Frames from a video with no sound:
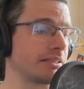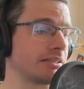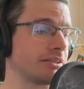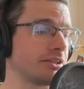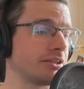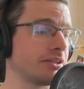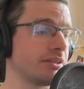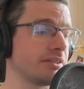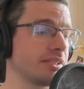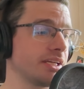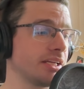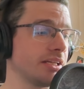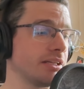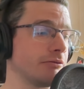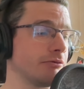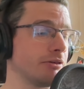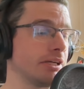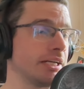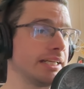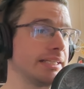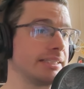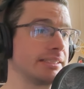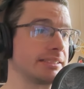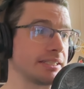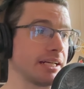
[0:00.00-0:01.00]
You could take the
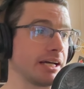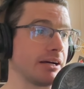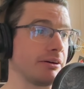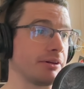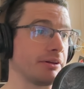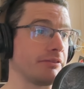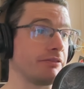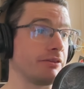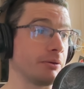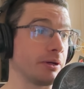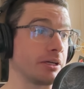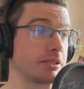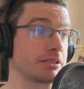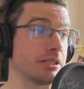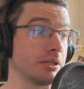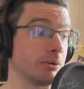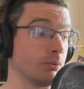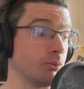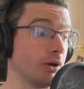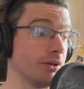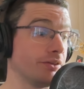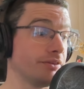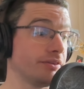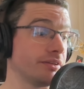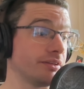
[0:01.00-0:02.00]
release down if you actually
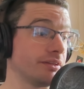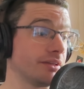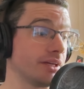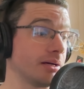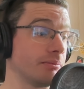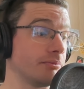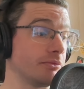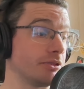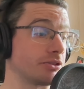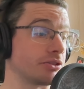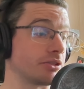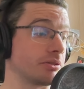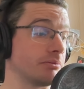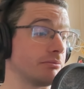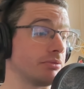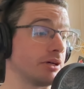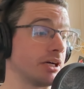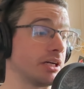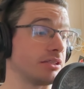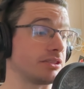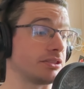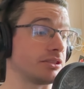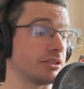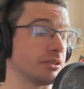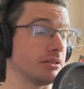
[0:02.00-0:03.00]
wanted that much
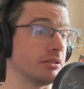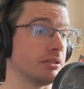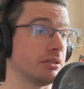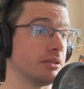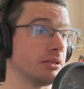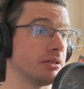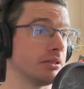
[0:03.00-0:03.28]
compression.